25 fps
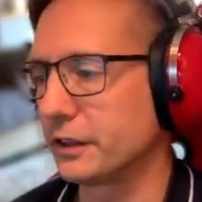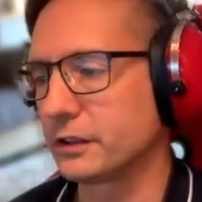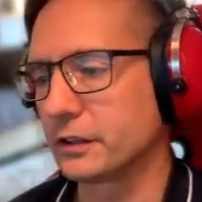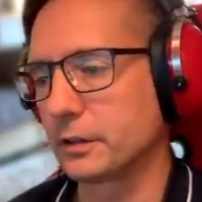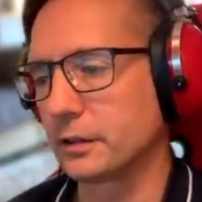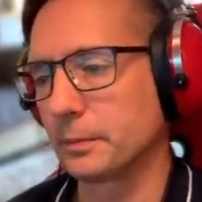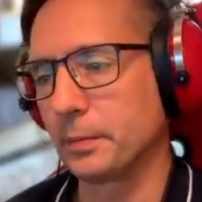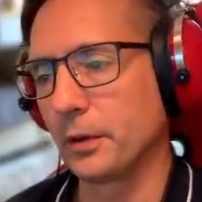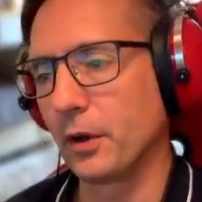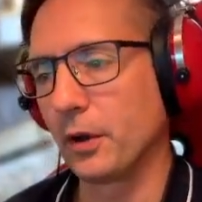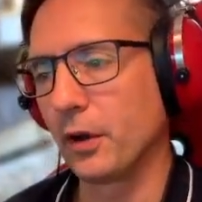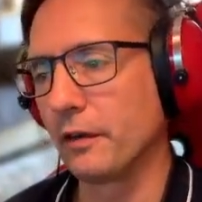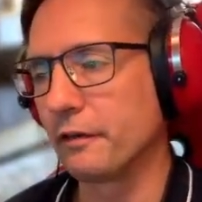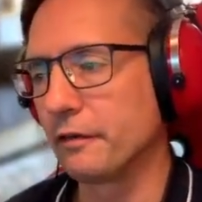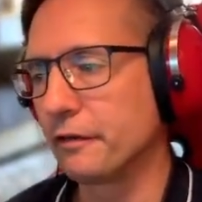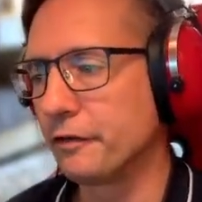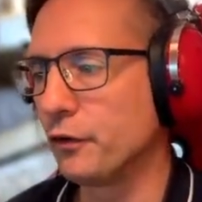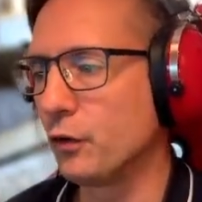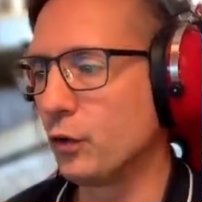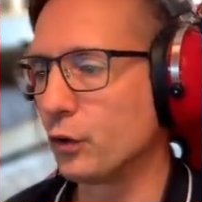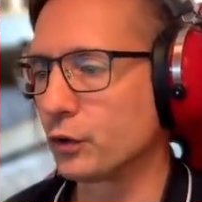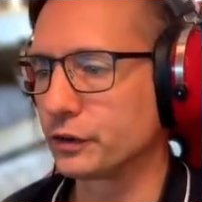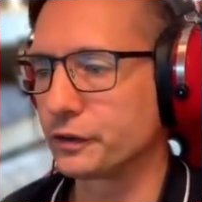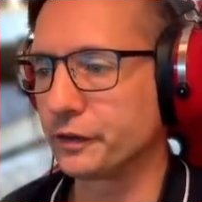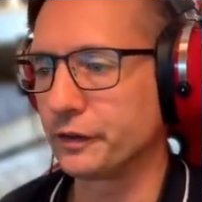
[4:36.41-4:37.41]
sublime
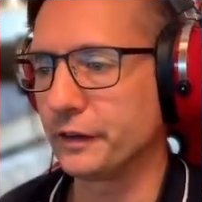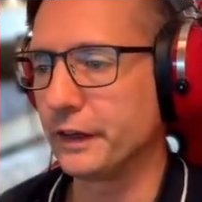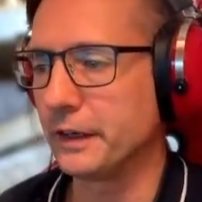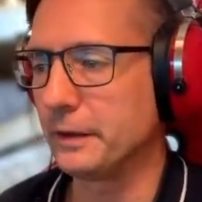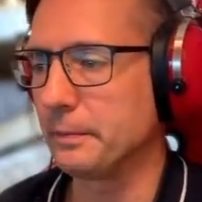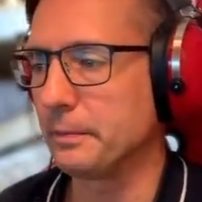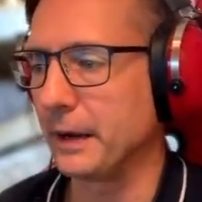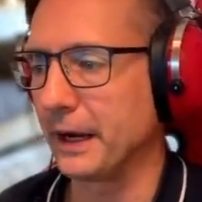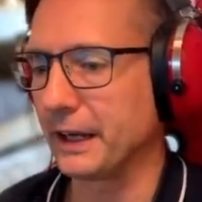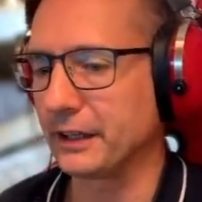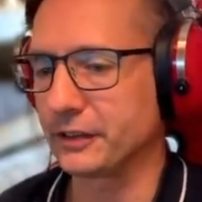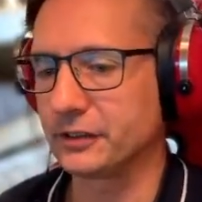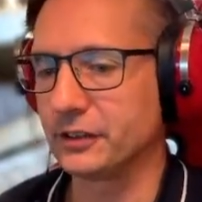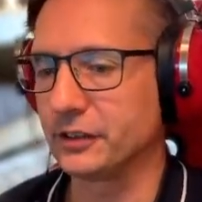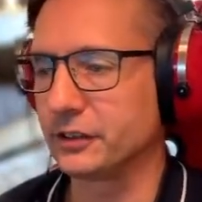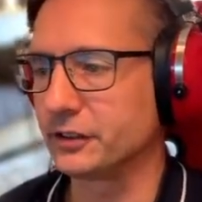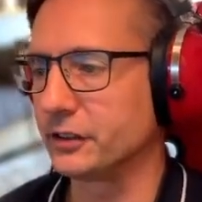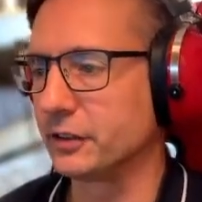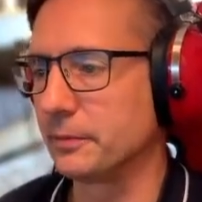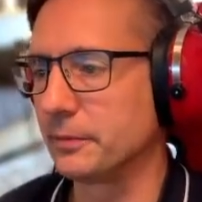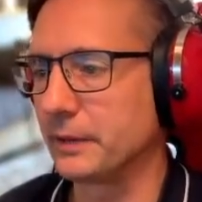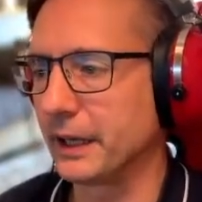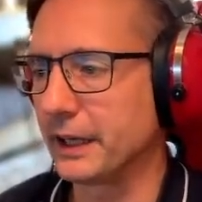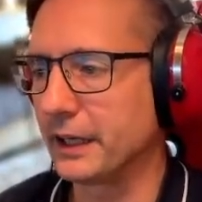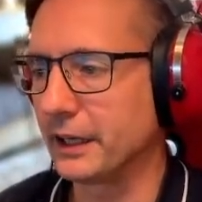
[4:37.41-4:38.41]
force feedback
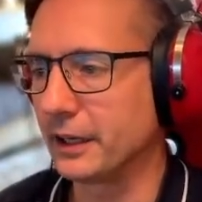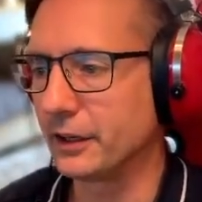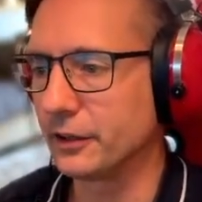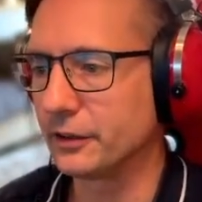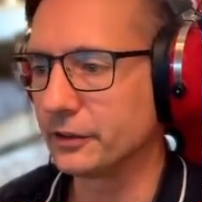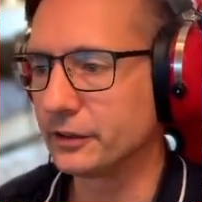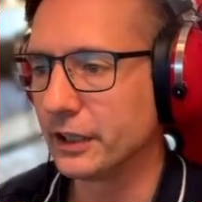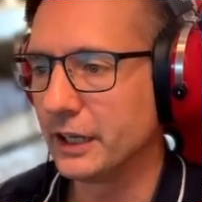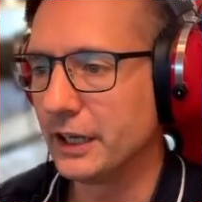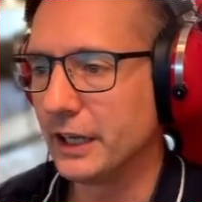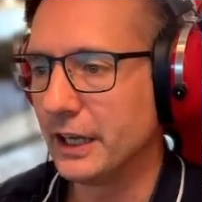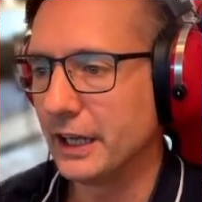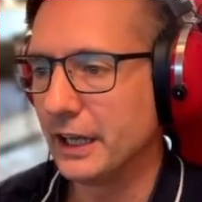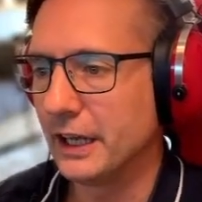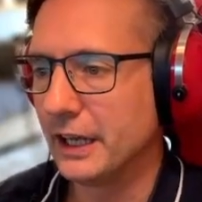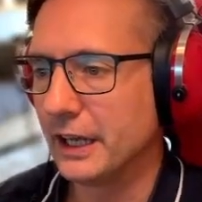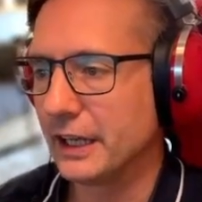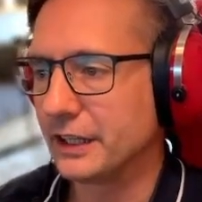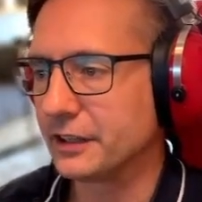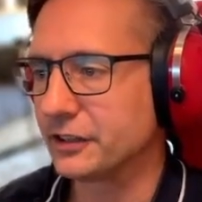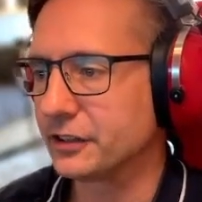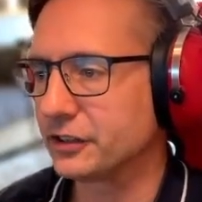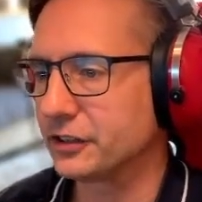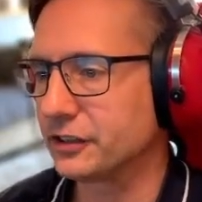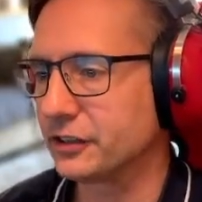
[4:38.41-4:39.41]
system they use
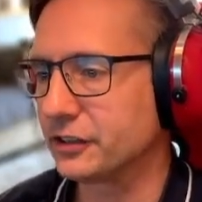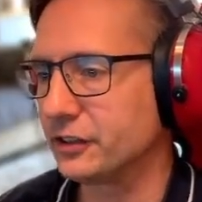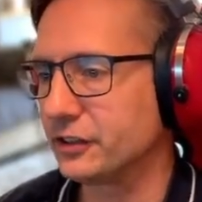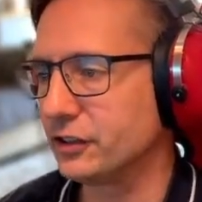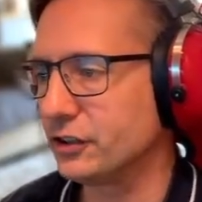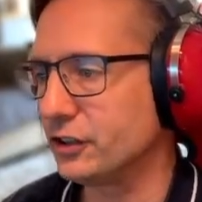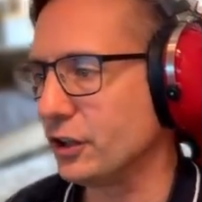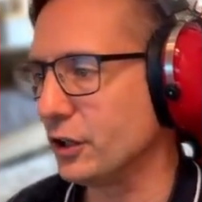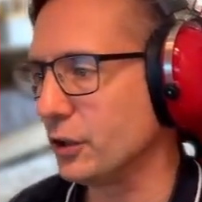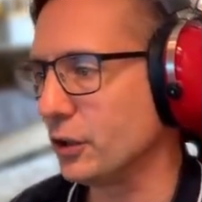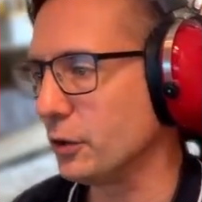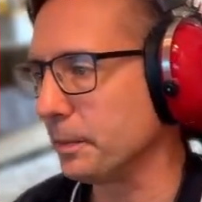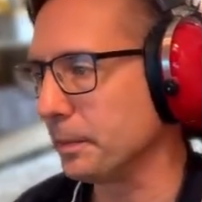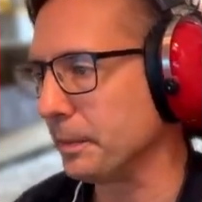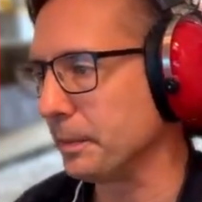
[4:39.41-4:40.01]
is still